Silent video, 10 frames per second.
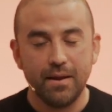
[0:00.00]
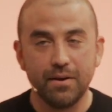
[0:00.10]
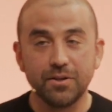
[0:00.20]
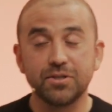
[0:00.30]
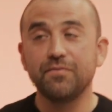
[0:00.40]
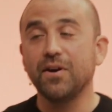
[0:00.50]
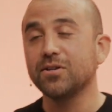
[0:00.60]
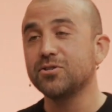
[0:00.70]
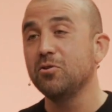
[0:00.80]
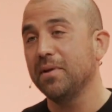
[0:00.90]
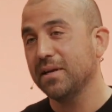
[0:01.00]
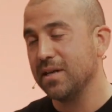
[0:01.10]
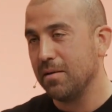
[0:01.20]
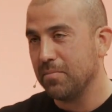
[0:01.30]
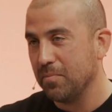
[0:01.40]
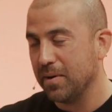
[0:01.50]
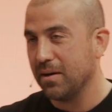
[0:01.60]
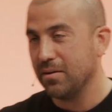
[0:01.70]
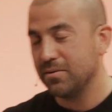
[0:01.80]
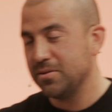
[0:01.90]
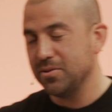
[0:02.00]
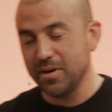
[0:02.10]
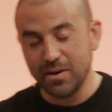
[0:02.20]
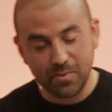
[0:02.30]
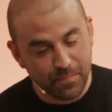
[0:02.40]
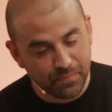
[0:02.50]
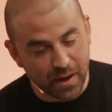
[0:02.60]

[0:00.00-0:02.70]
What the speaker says: Now, this is a very stupid example, but I'll do it anyway.